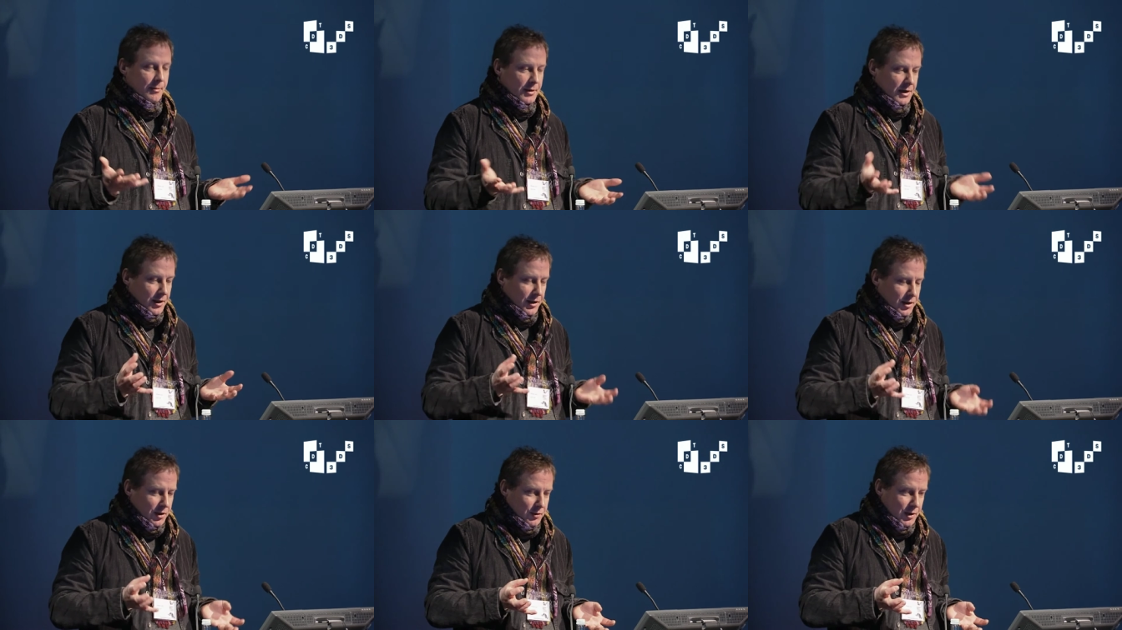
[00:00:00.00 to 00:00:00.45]

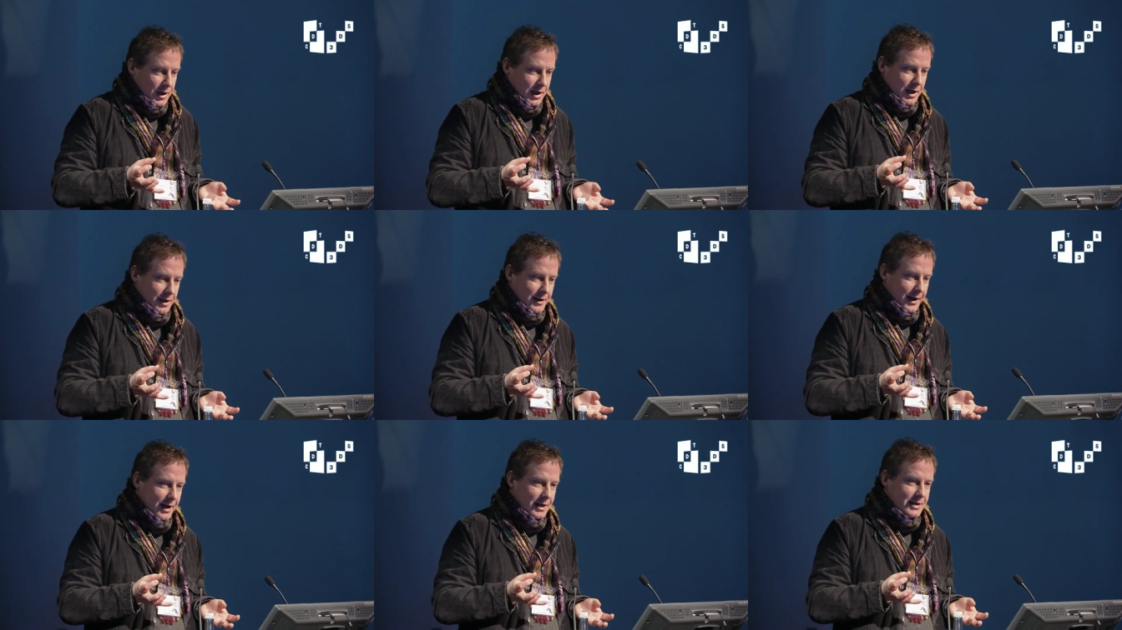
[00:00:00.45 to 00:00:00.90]
but in
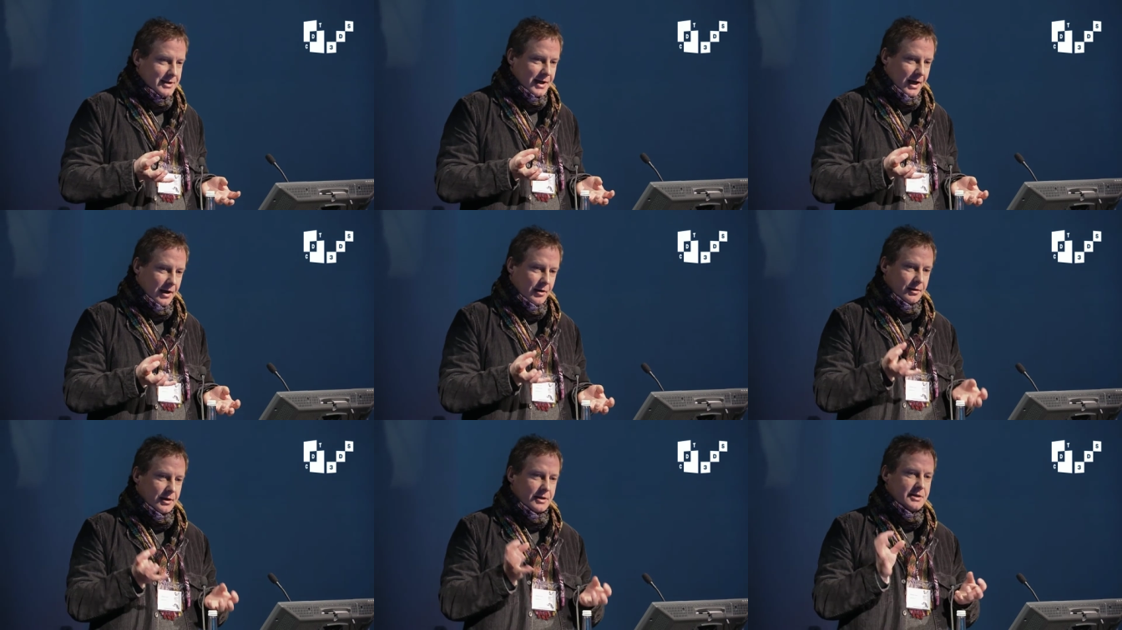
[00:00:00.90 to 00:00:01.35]
3D they can
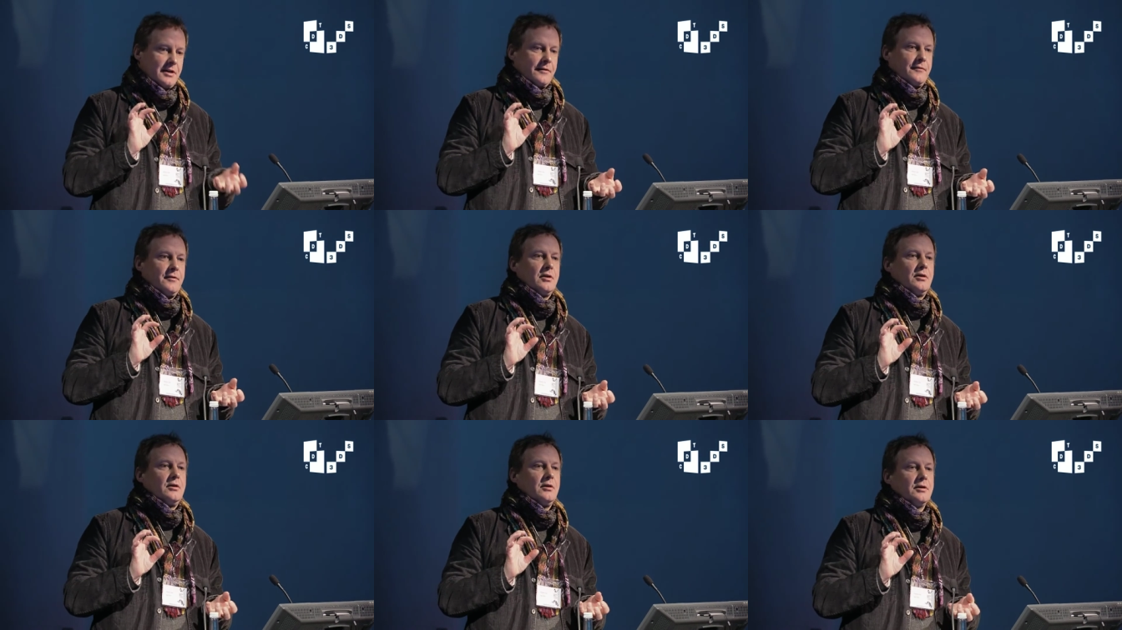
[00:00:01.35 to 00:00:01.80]
take on a
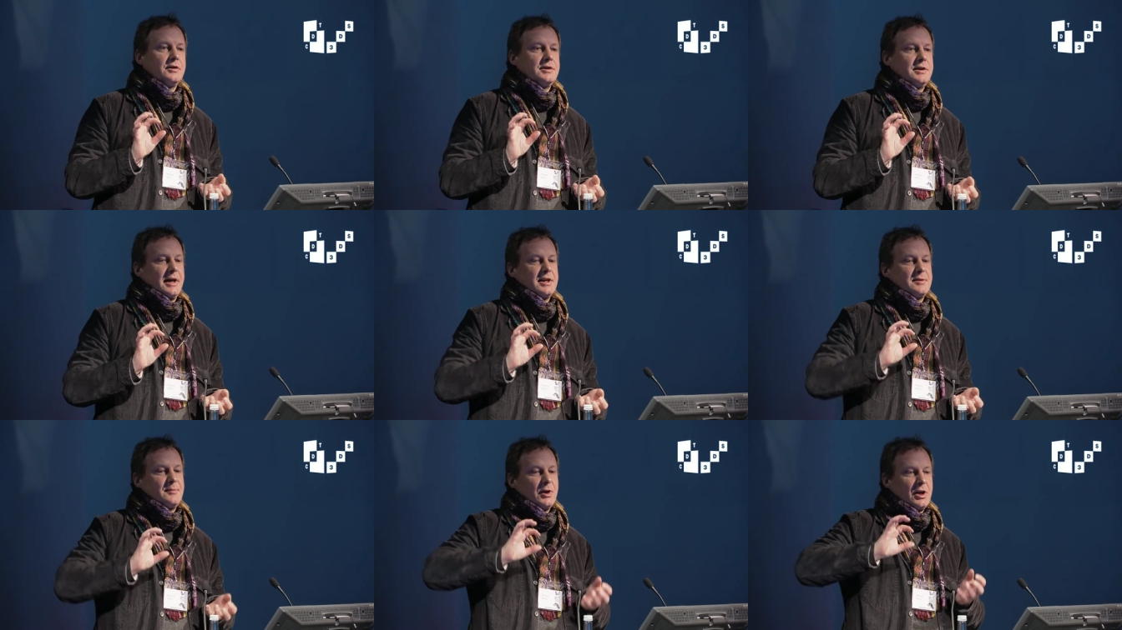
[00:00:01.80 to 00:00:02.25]
different
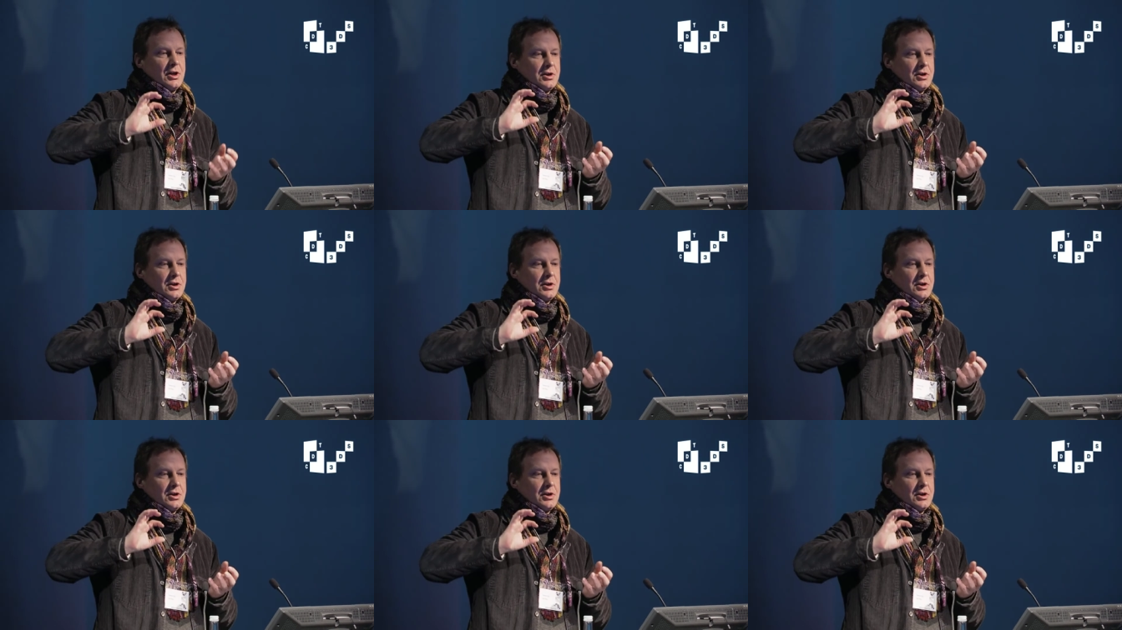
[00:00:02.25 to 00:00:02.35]
context